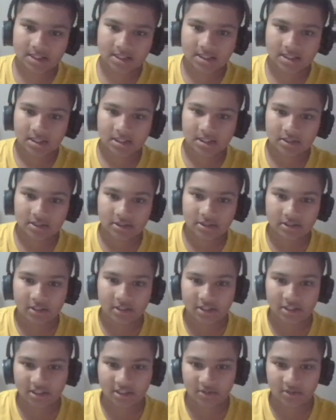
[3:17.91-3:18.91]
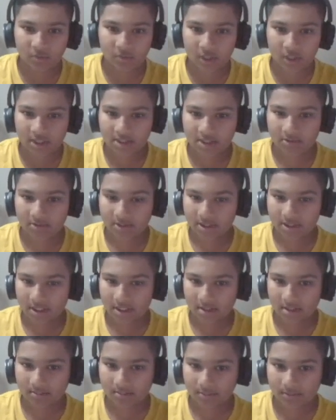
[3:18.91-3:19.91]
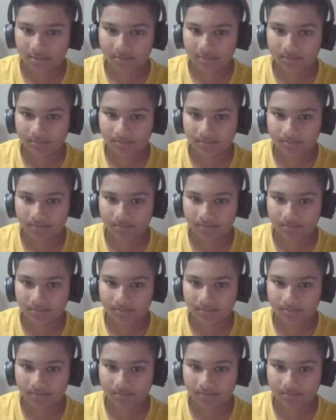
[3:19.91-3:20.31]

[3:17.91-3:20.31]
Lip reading: has ways to escape.